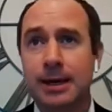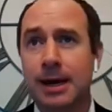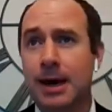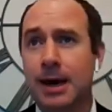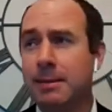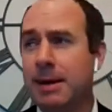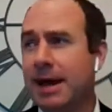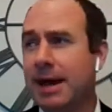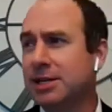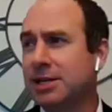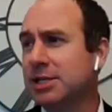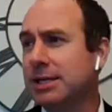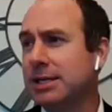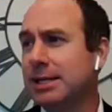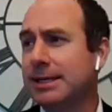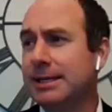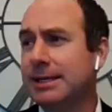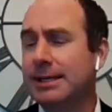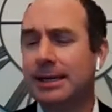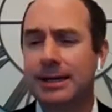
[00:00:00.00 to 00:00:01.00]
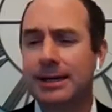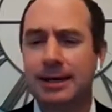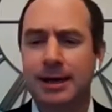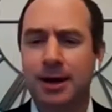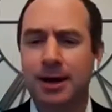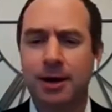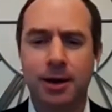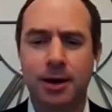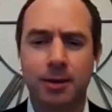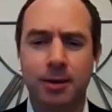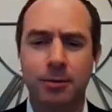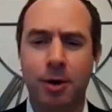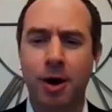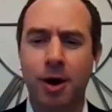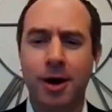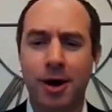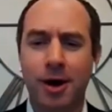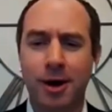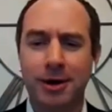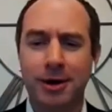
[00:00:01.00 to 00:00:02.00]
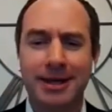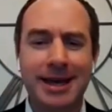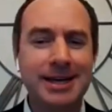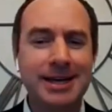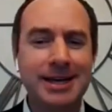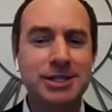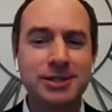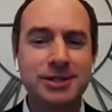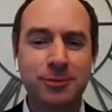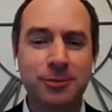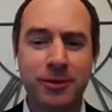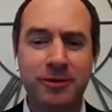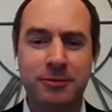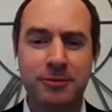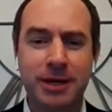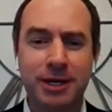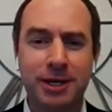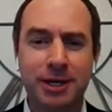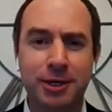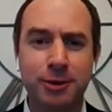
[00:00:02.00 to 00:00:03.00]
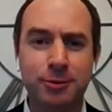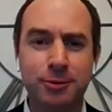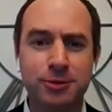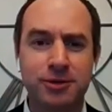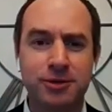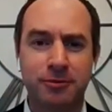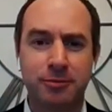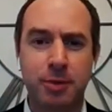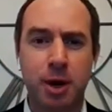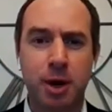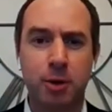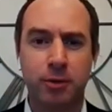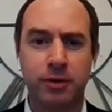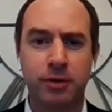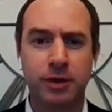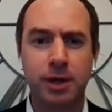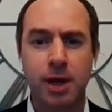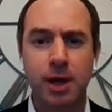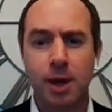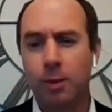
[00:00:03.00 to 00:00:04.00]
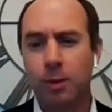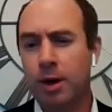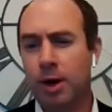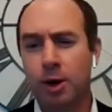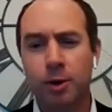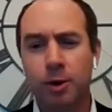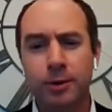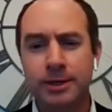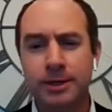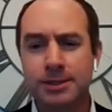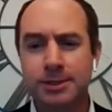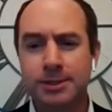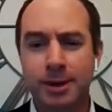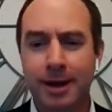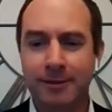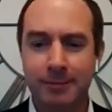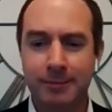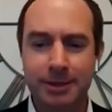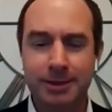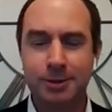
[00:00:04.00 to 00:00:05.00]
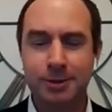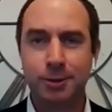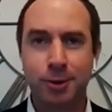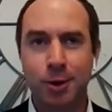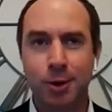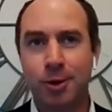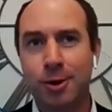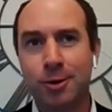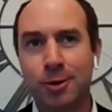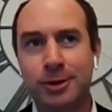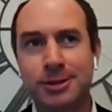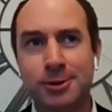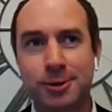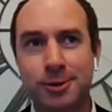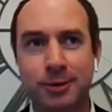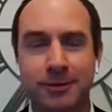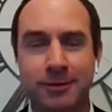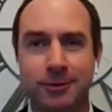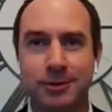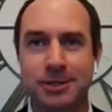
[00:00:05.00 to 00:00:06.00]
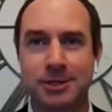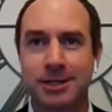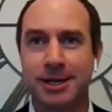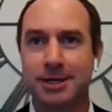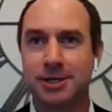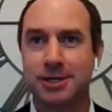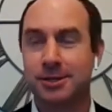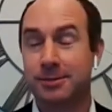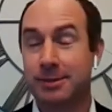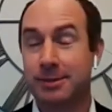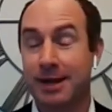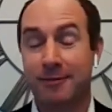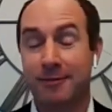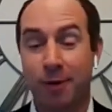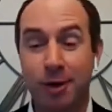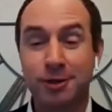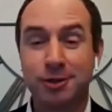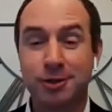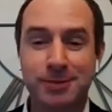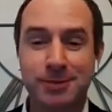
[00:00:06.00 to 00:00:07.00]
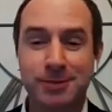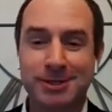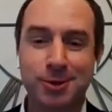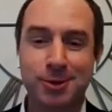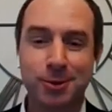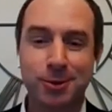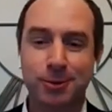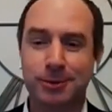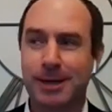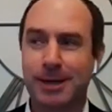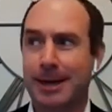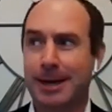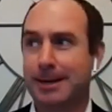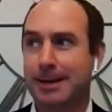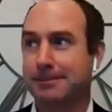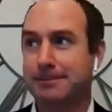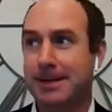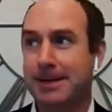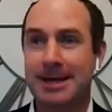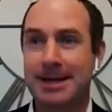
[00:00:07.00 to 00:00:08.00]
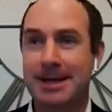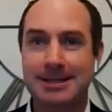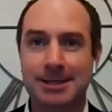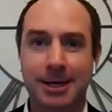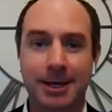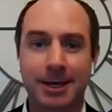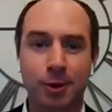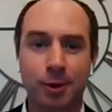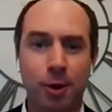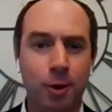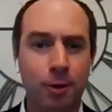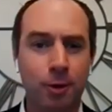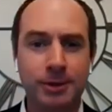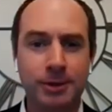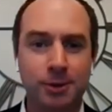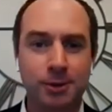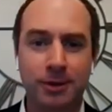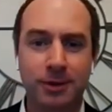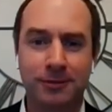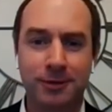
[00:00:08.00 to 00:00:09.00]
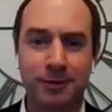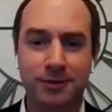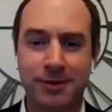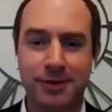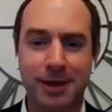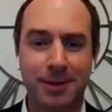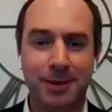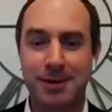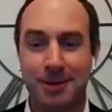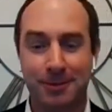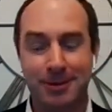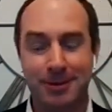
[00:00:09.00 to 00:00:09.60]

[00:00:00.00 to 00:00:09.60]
Actually, on occasions, we've been accused of both. Well, I've been told, oh, Hogan's only for selection, but I've also been told, like days later, Hogan's only for development.